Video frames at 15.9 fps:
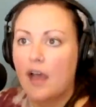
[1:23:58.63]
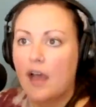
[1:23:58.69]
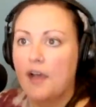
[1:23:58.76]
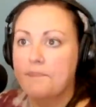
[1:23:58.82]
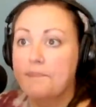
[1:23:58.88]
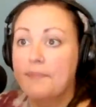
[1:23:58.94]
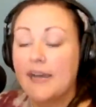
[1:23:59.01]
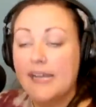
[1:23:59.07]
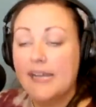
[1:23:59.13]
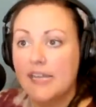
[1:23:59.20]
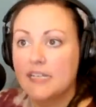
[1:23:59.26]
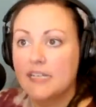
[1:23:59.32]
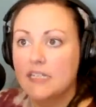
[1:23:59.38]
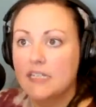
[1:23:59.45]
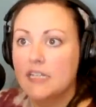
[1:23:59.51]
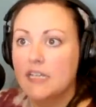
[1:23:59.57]
um,
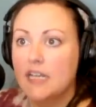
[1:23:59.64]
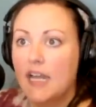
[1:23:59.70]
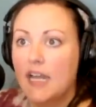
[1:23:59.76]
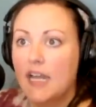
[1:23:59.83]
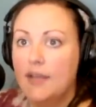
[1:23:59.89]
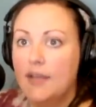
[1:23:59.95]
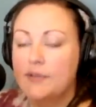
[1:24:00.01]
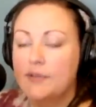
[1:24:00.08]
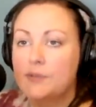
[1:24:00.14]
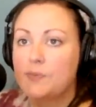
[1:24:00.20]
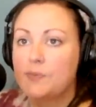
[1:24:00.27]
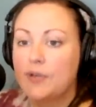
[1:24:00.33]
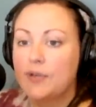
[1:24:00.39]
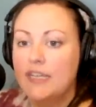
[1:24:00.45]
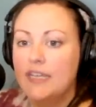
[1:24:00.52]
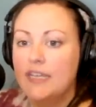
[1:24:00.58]
but it was
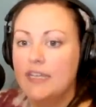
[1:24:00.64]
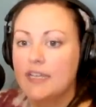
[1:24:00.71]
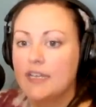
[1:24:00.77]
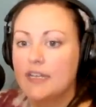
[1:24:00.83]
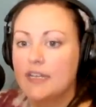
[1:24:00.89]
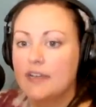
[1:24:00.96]
pretty